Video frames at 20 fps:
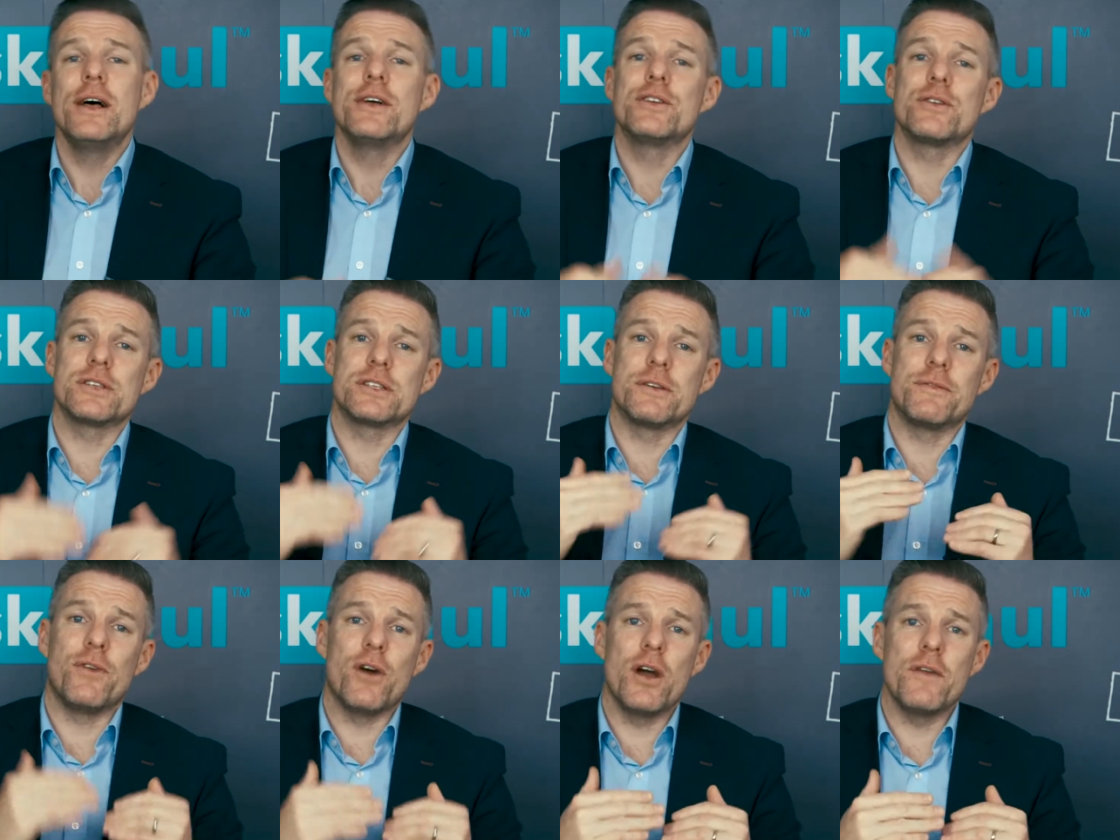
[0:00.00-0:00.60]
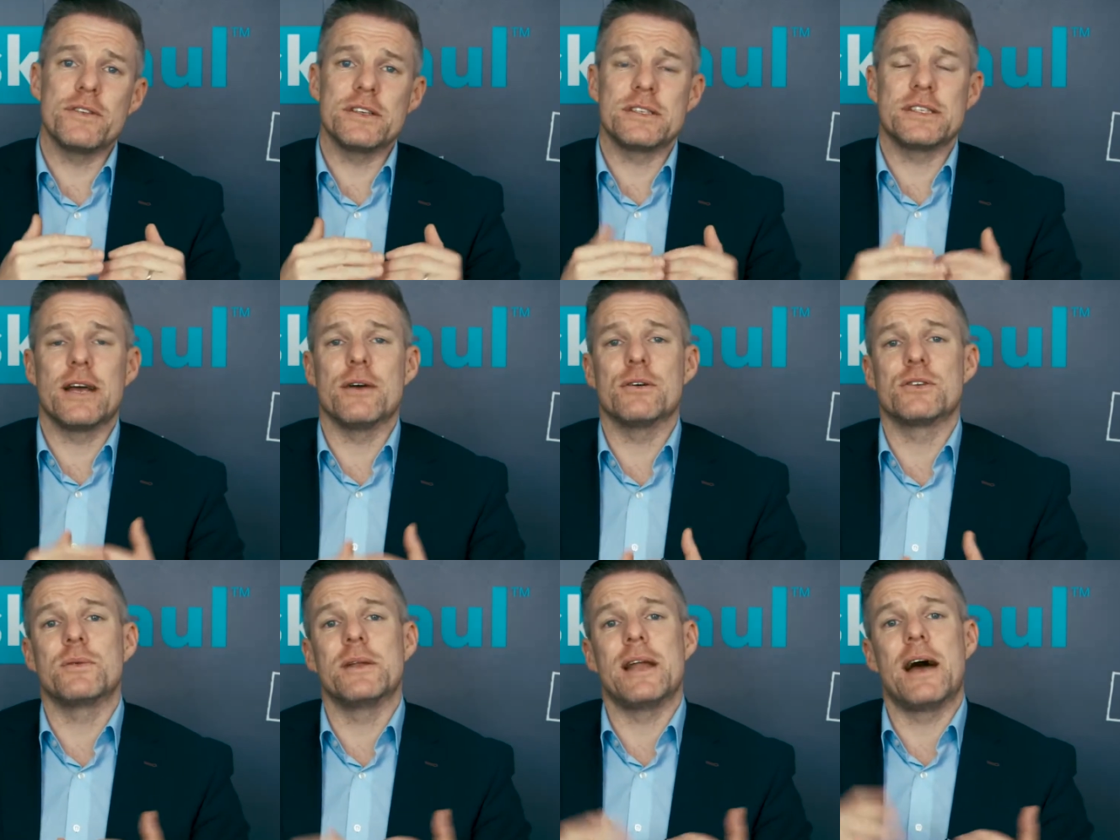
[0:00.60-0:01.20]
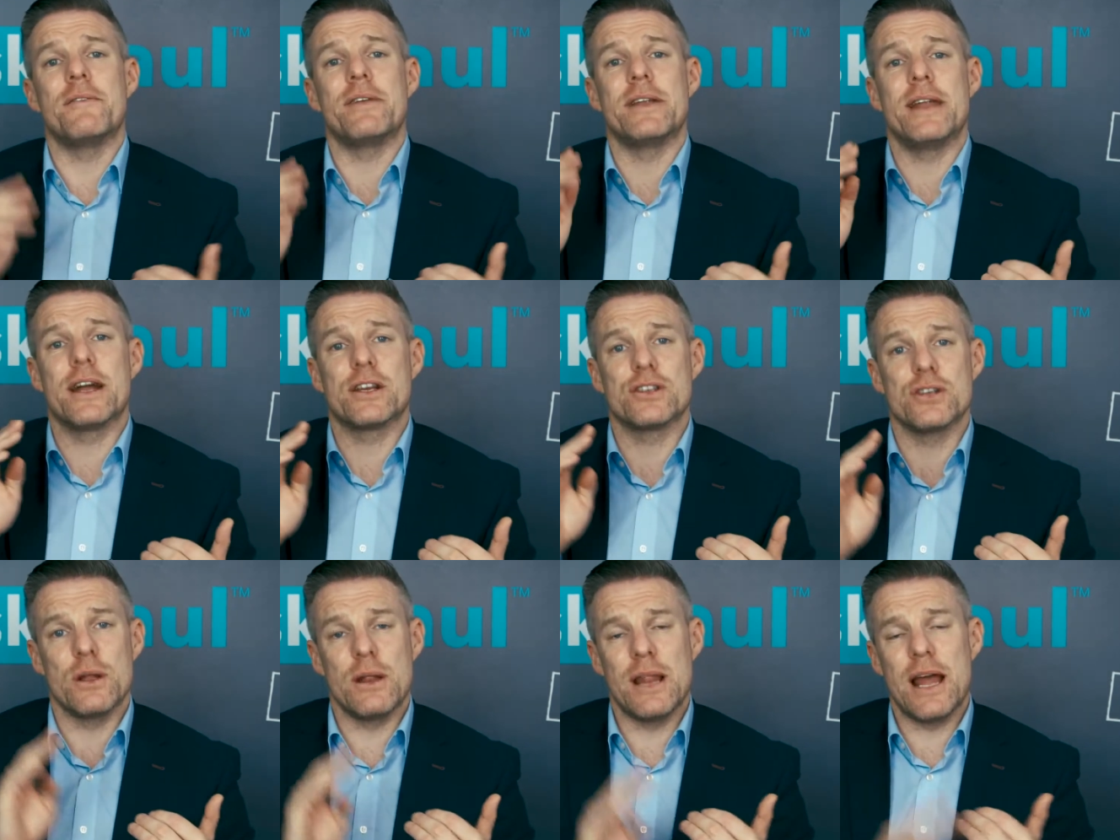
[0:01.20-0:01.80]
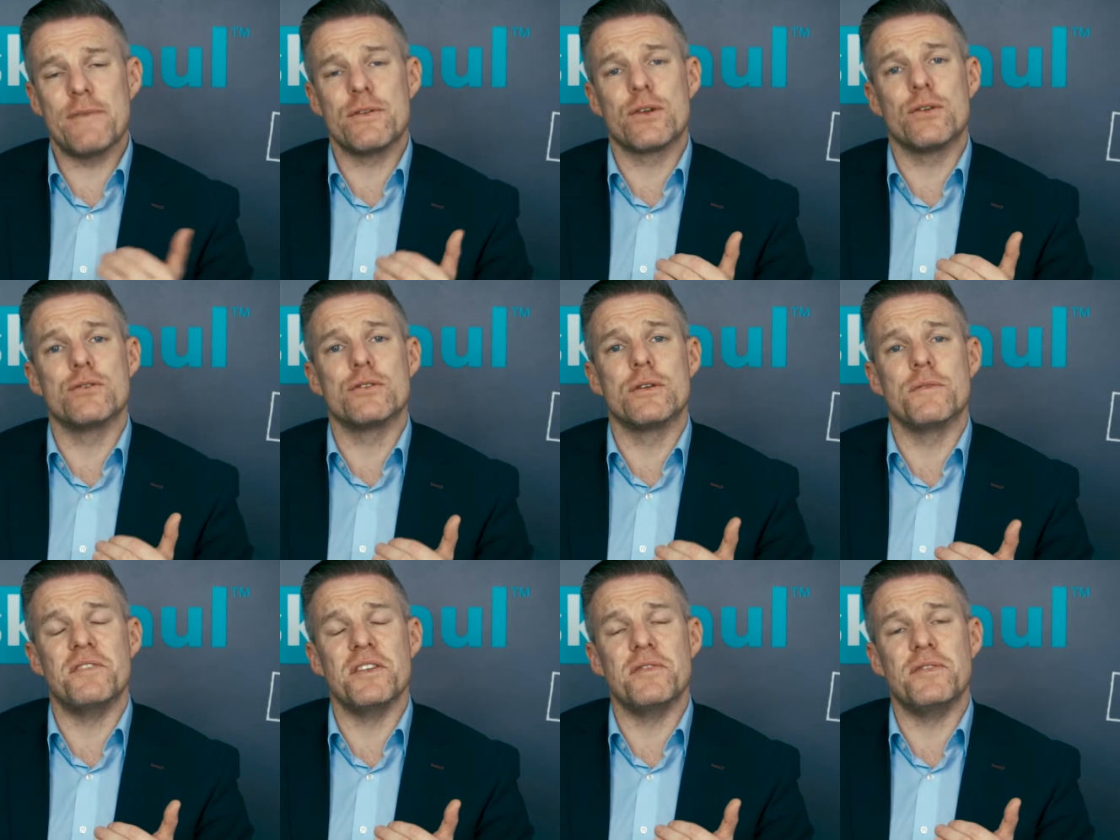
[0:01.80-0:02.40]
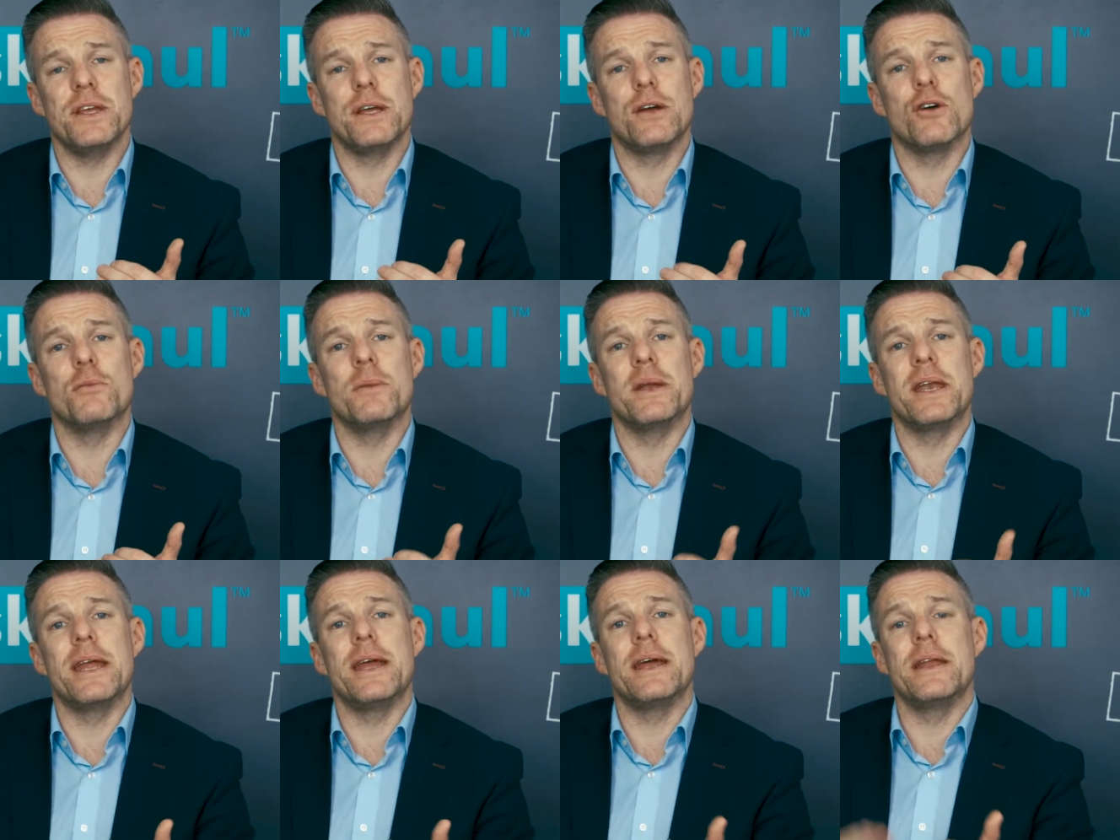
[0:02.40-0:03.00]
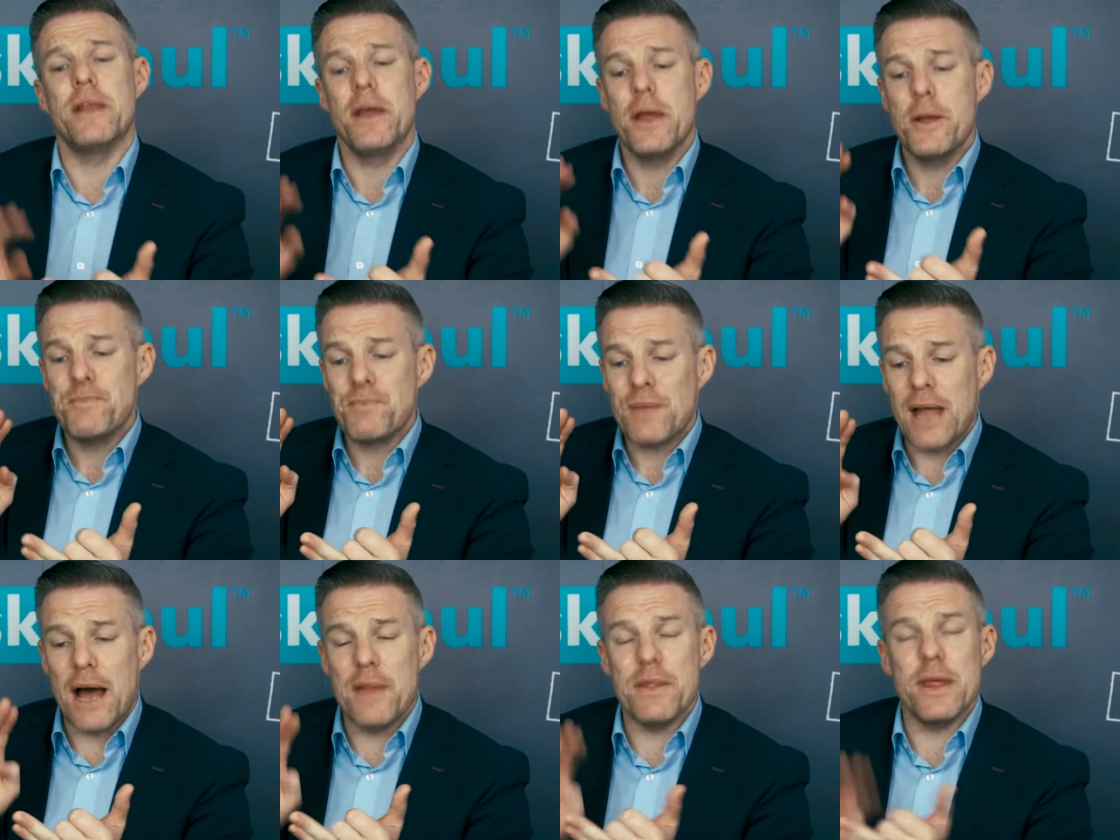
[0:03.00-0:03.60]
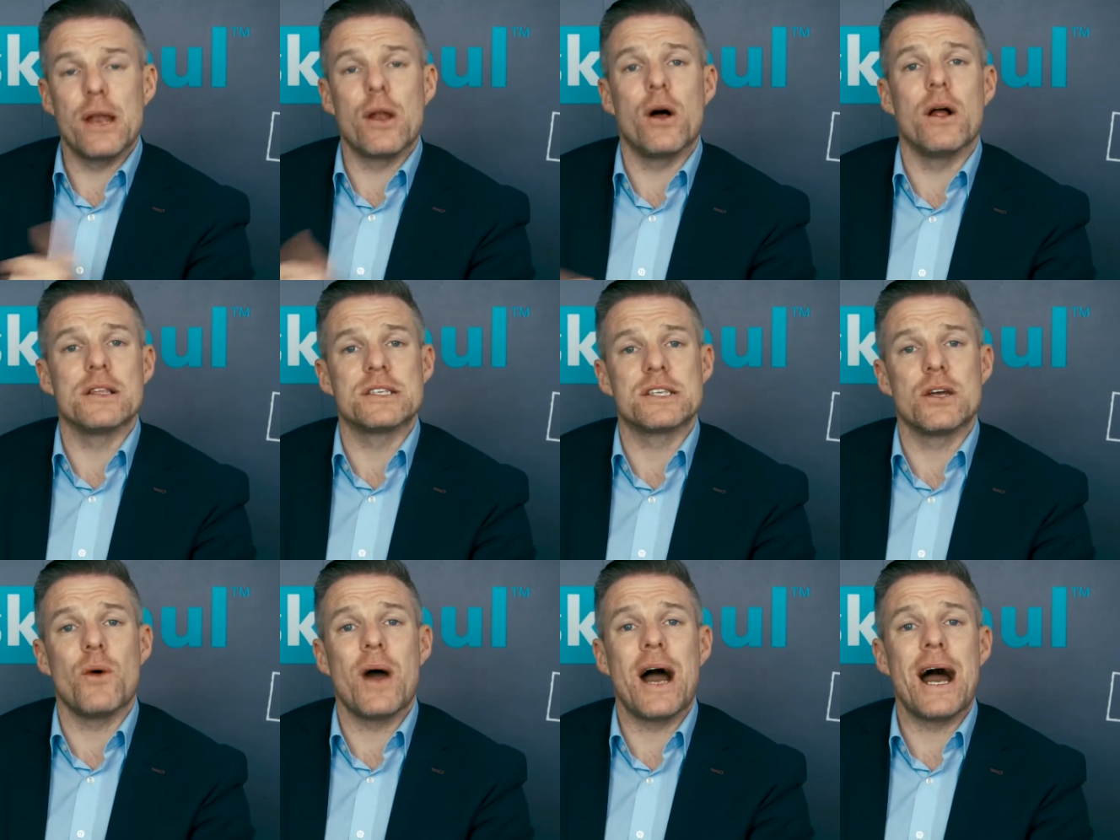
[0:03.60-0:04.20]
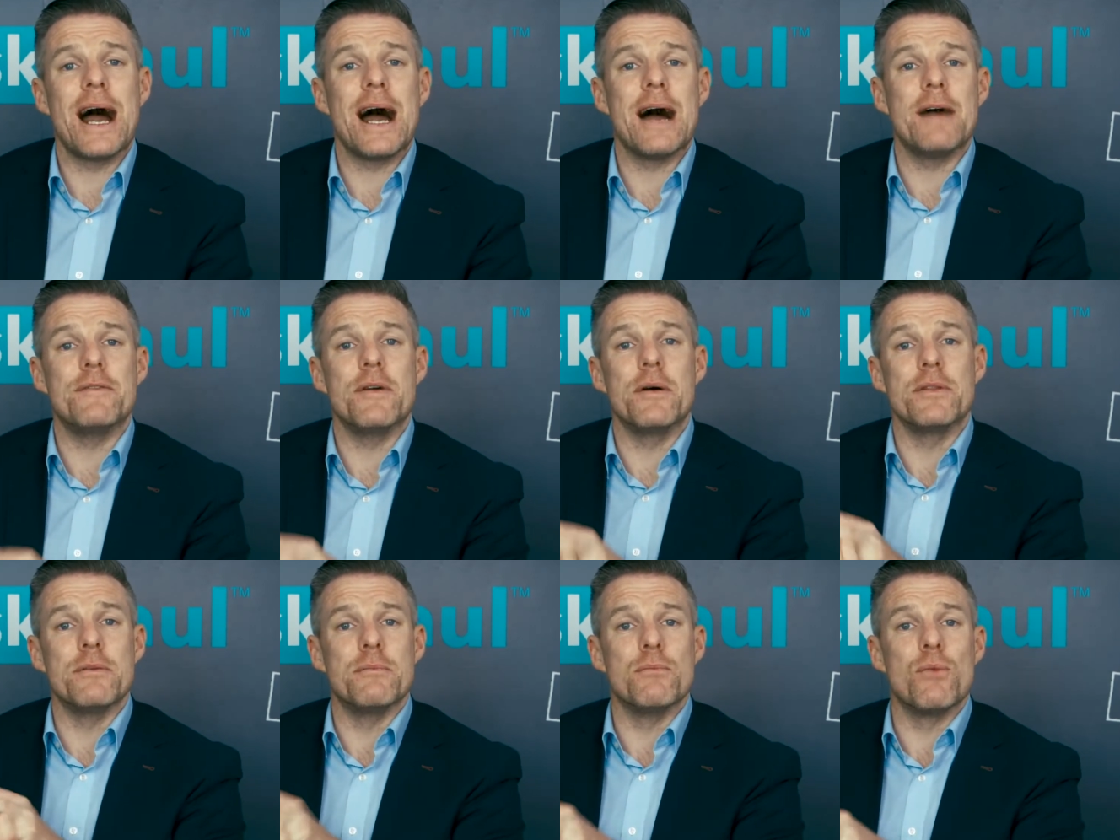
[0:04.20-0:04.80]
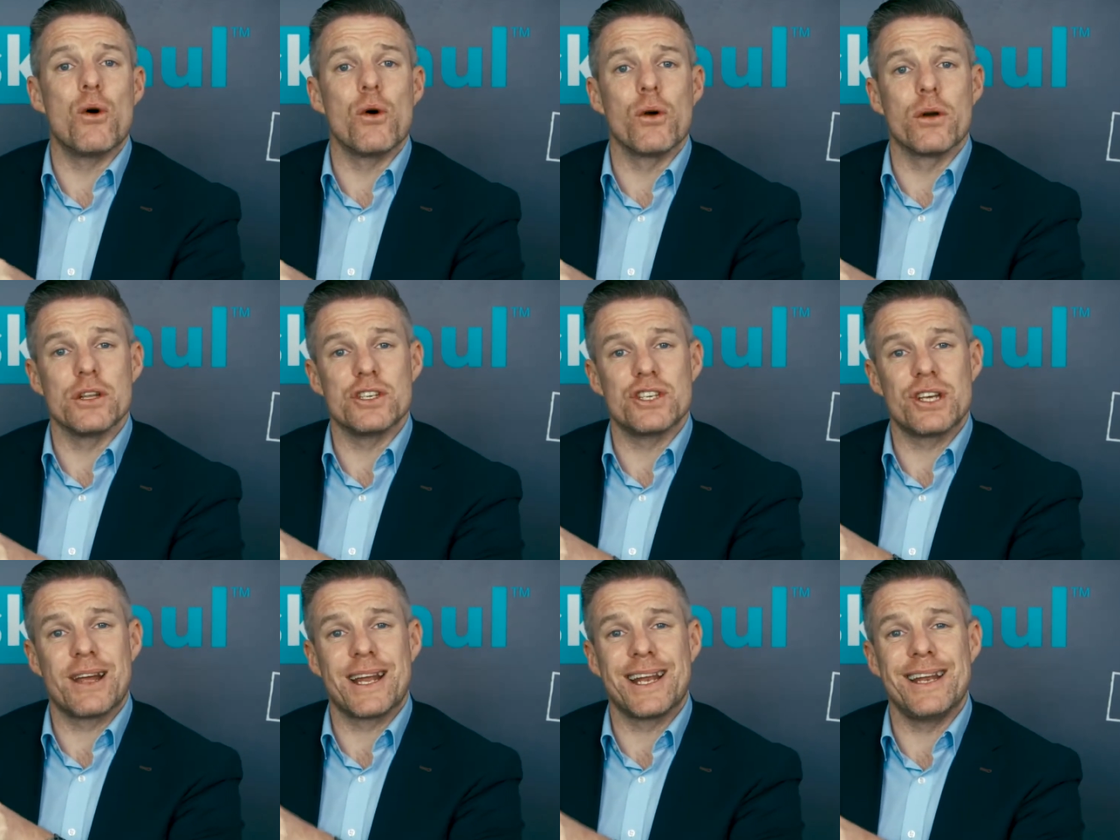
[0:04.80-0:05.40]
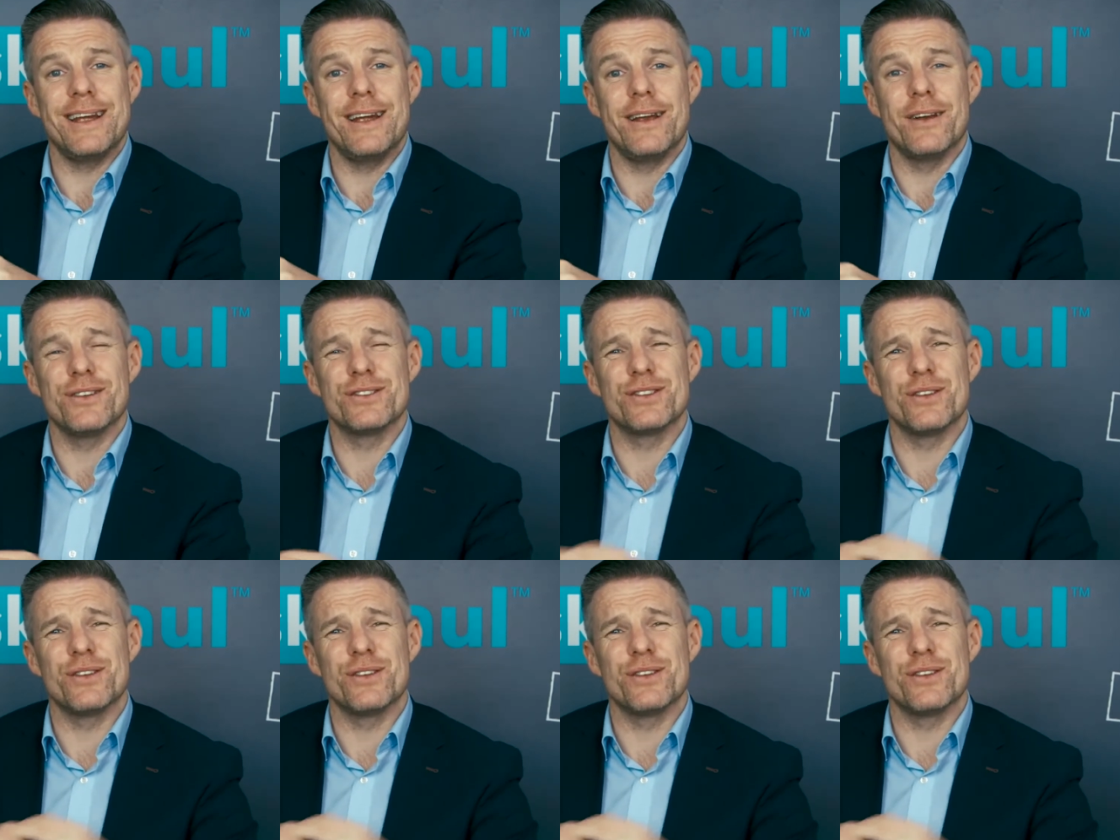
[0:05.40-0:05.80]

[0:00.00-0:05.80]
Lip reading: So the surviving spouse will have an extra $1,150 coming in, and they'll also have the mortgage cleared.